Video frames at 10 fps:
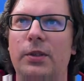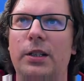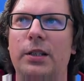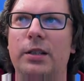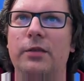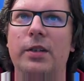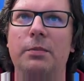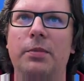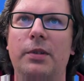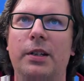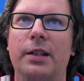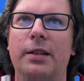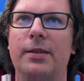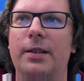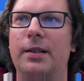in the web can
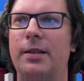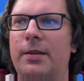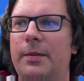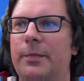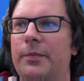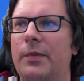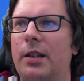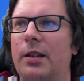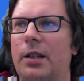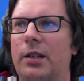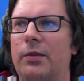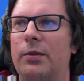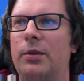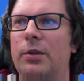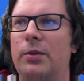see this. If you
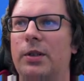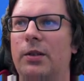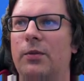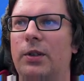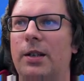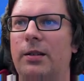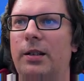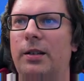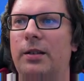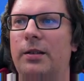go to the quotas link,